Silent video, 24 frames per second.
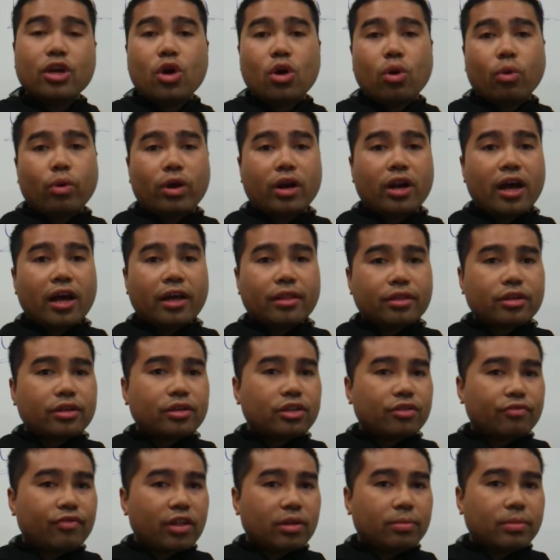where other
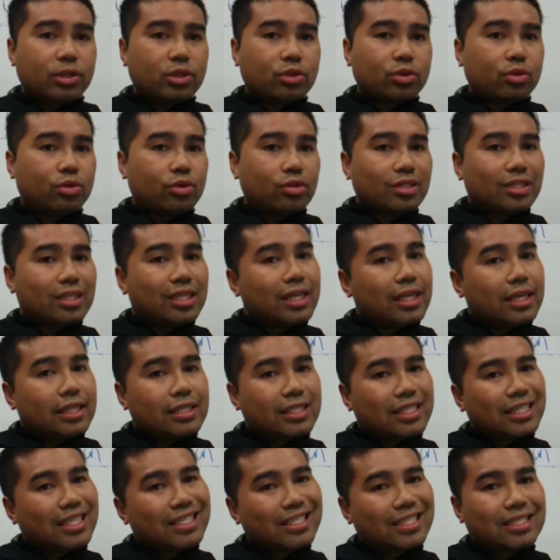development tools
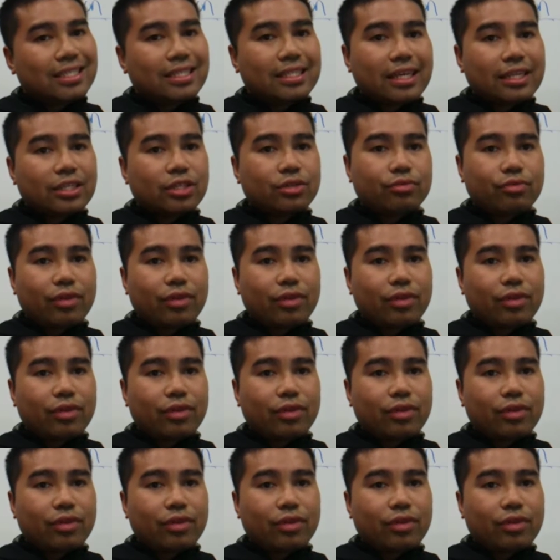just doesn't